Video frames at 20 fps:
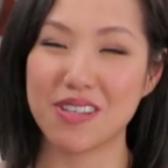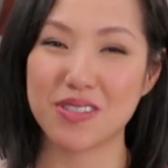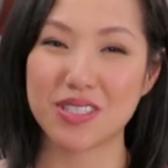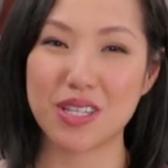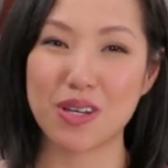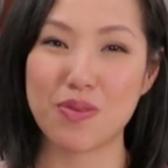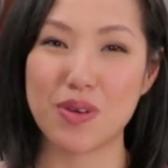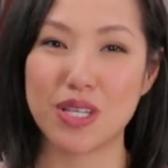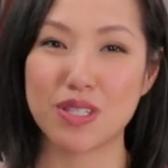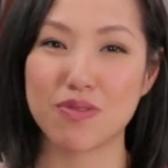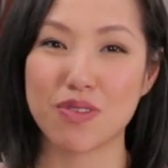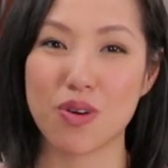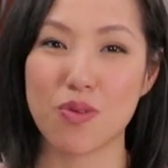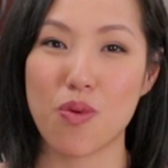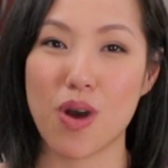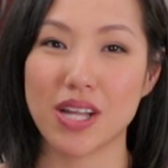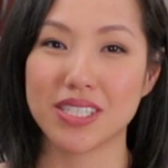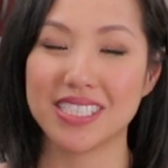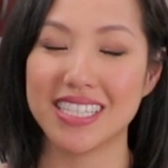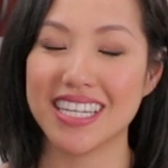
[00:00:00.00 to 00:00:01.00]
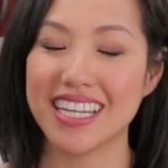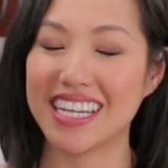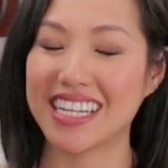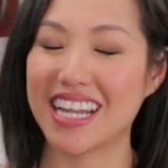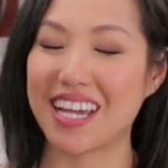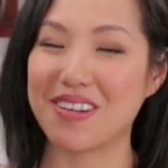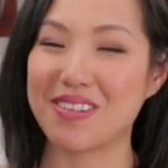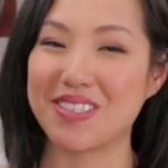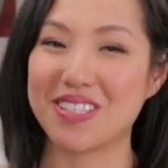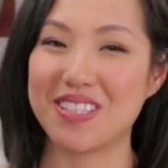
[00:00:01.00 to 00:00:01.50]
you as always for watching,
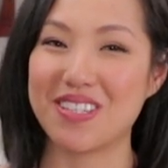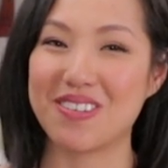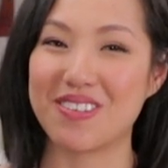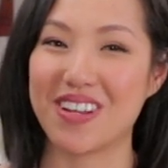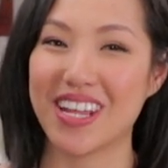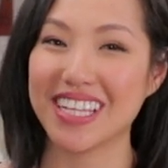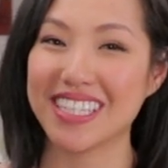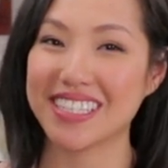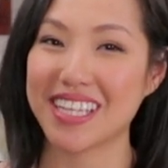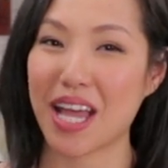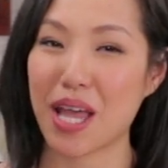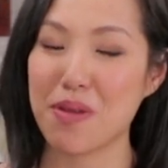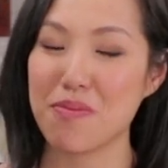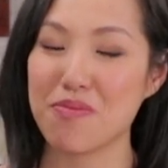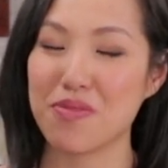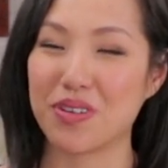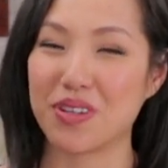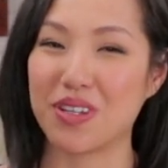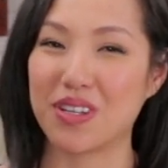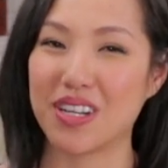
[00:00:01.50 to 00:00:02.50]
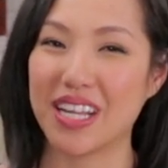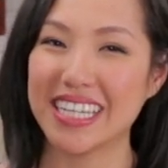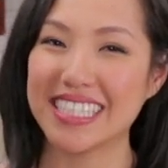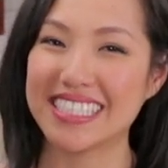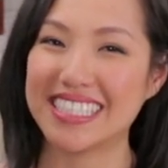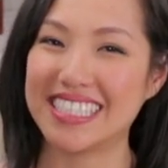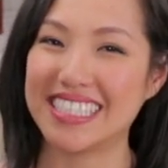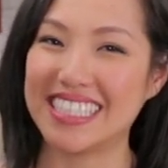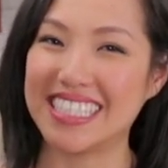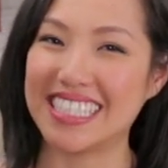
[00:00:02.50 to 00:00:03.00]
and I will see you next time for your
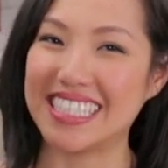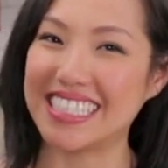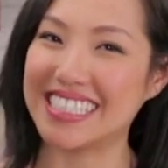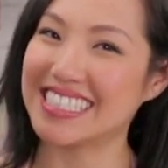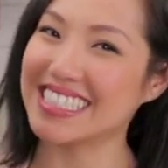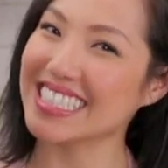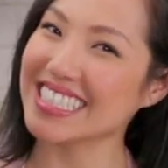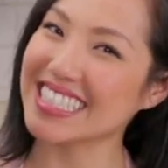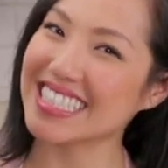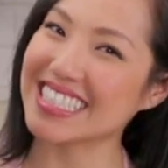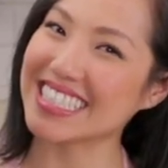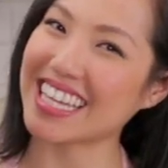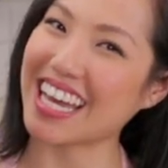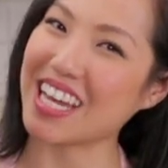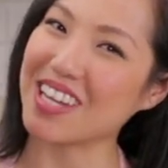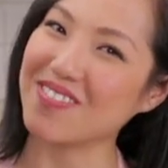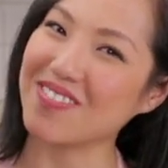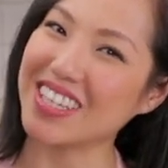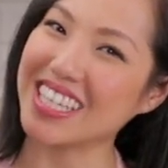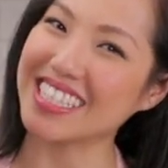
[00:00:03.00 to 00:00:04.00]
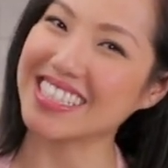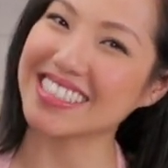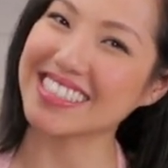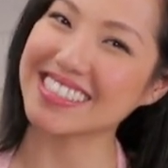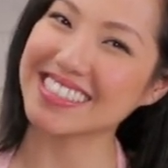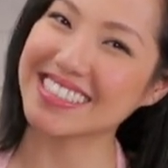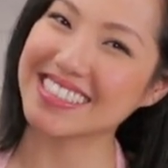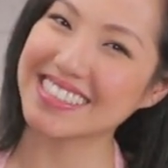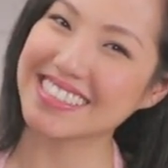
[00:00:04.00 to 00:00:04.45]
next delicious Thai meal.